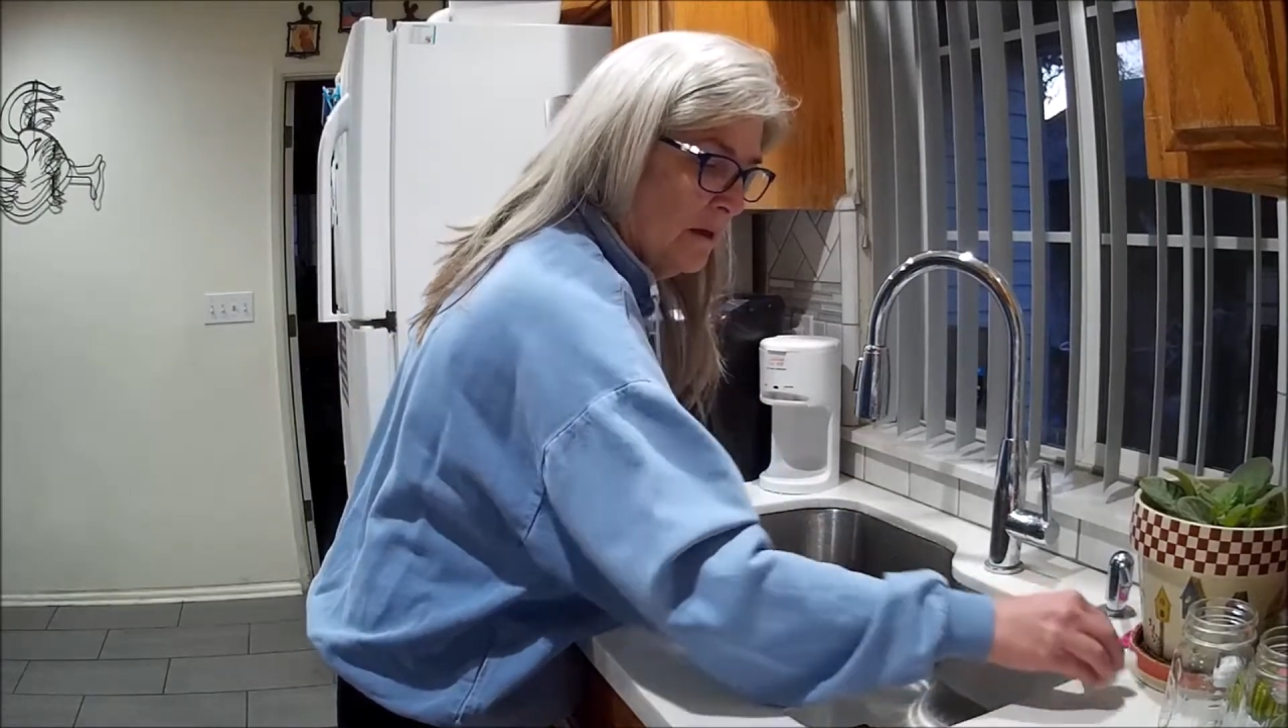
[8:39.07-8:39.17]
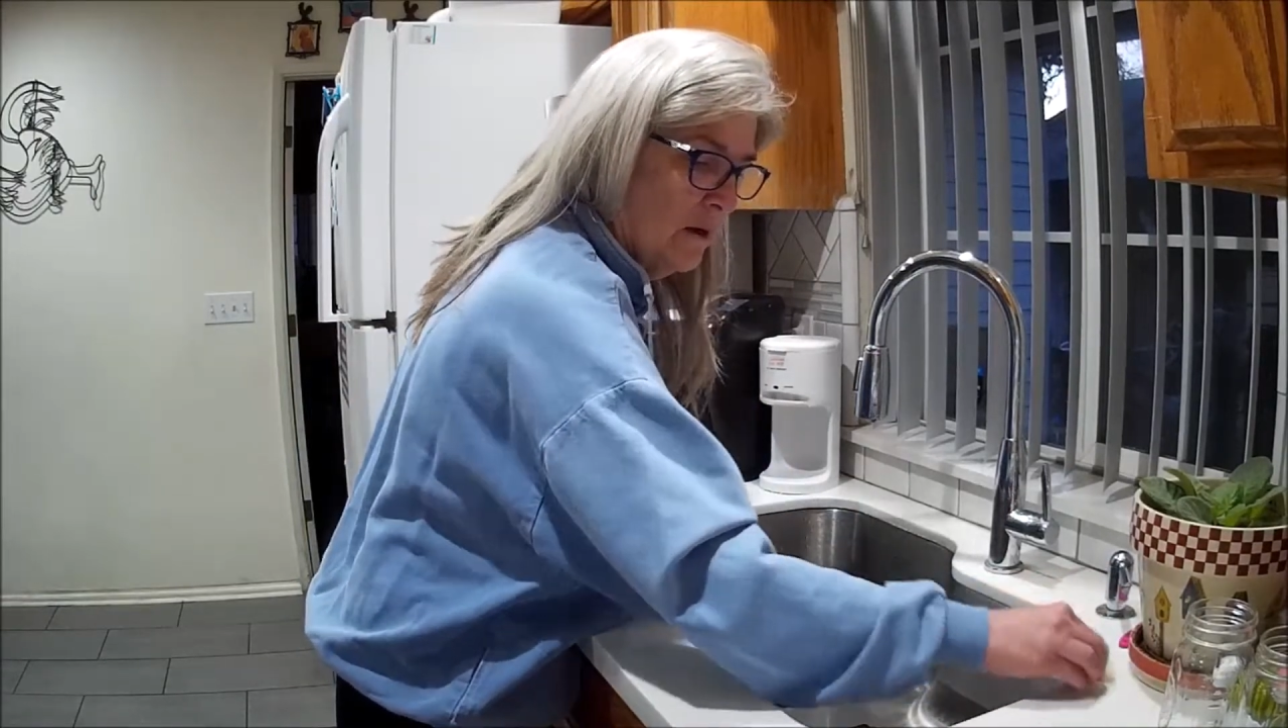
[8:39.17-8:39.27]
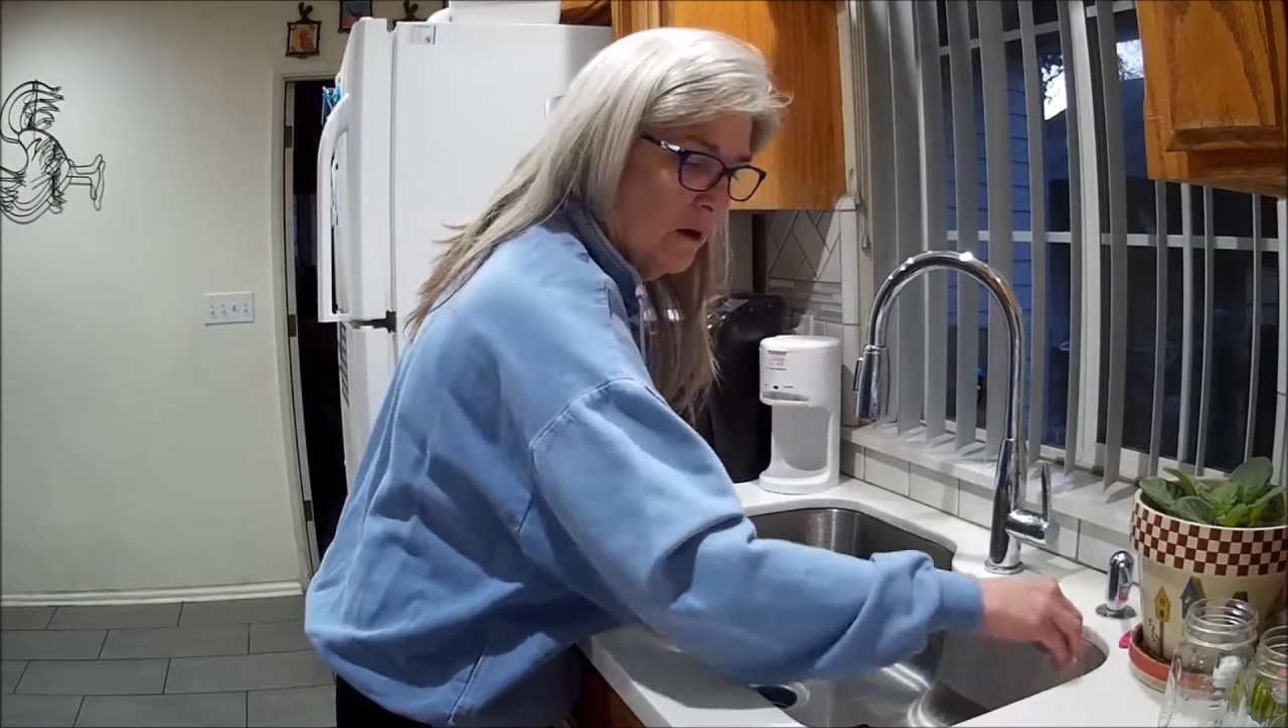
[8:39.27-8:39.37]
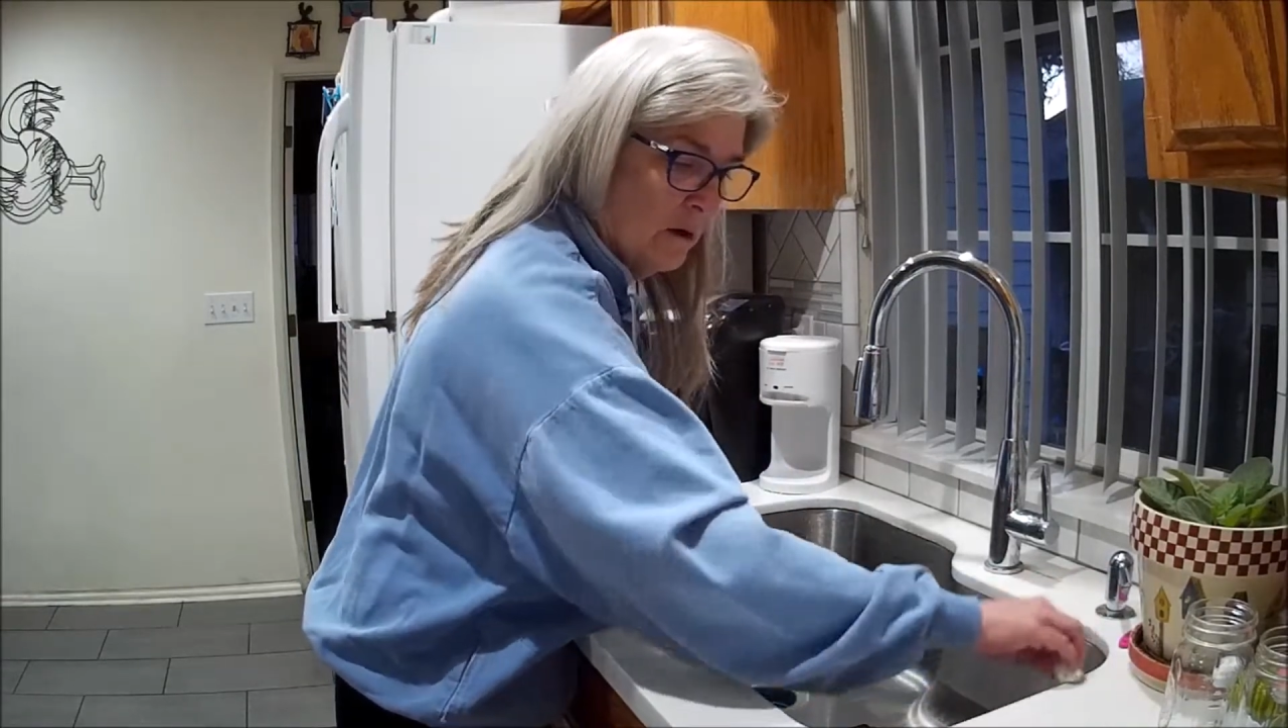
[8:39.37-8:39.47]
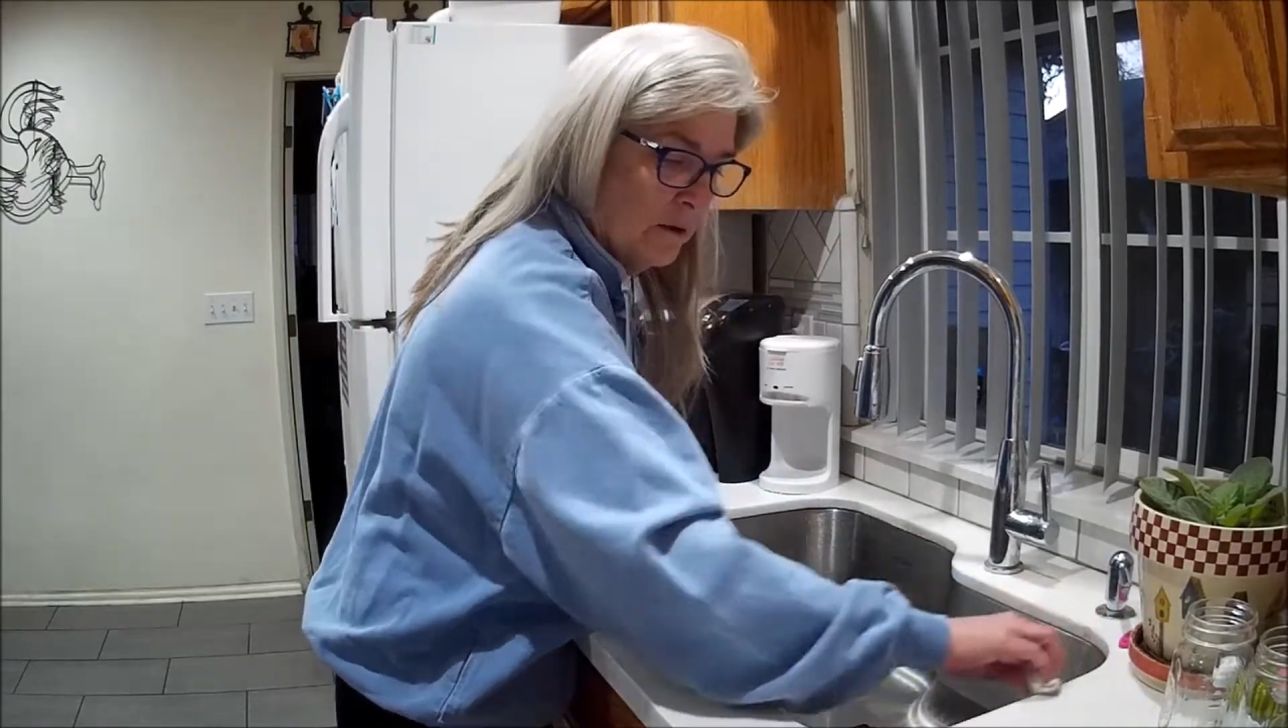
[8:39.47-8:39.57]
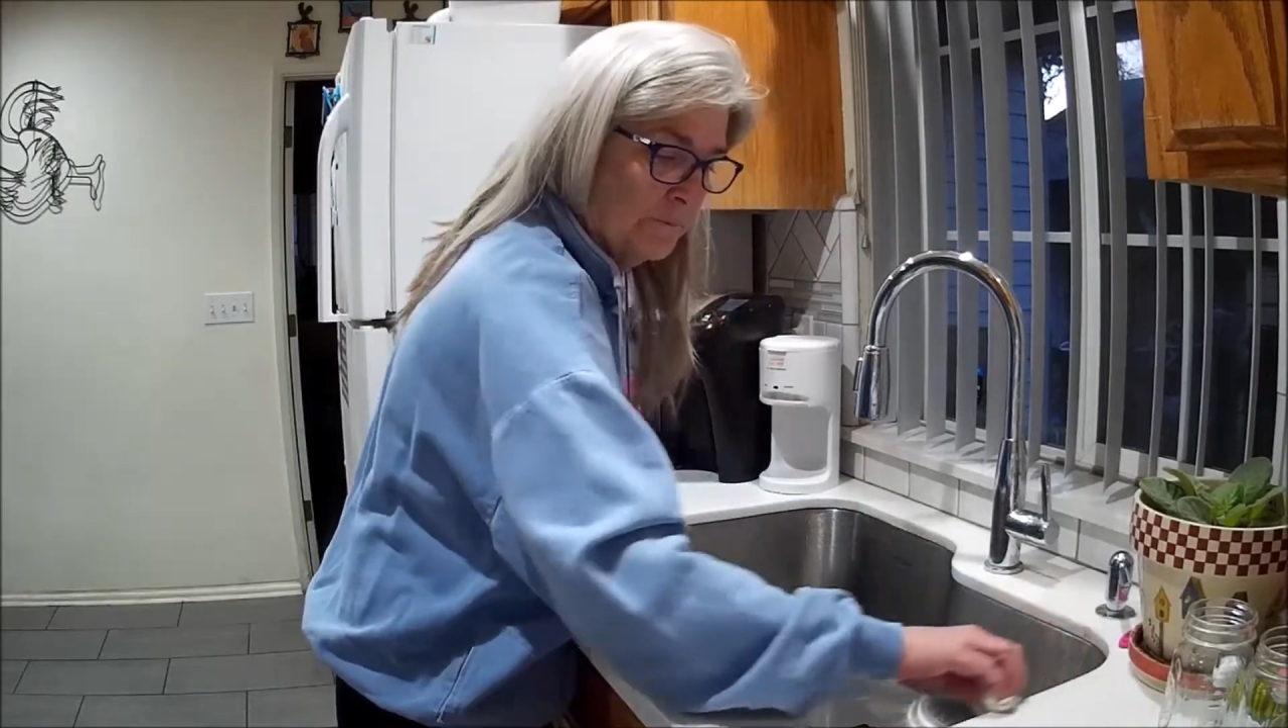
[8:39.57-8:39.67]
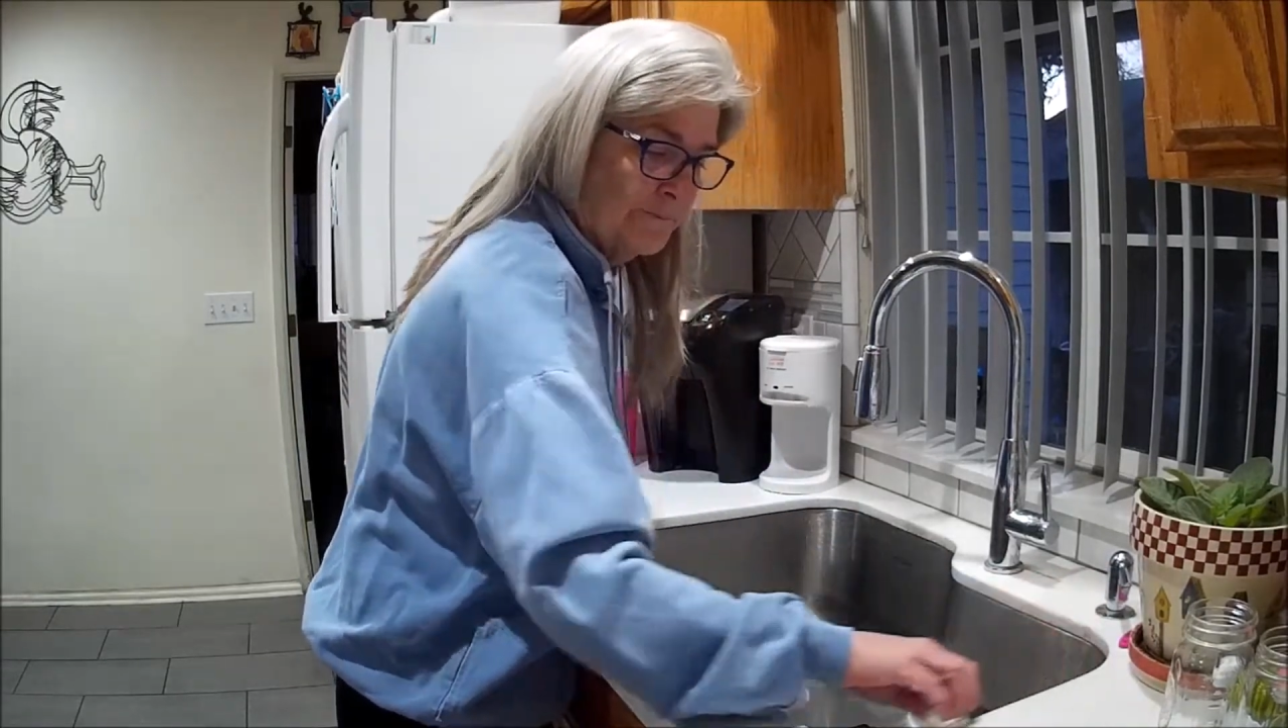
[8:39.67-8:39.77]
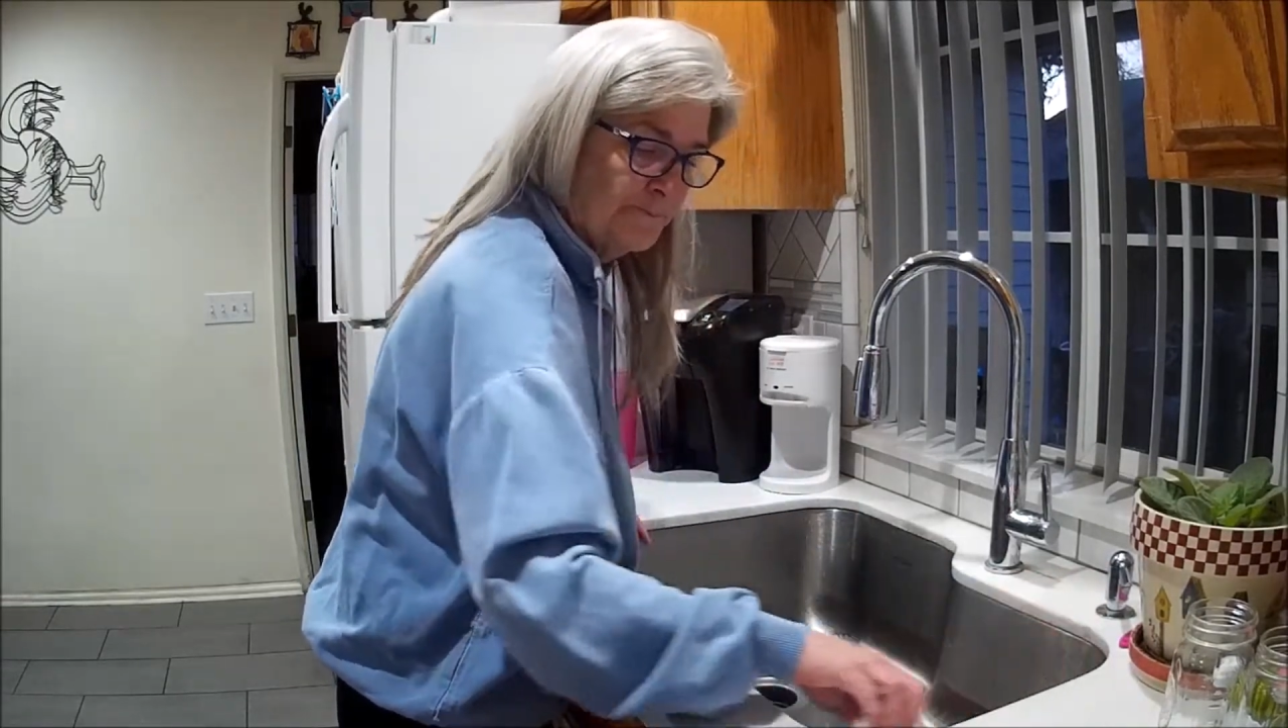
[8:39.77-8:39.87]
call.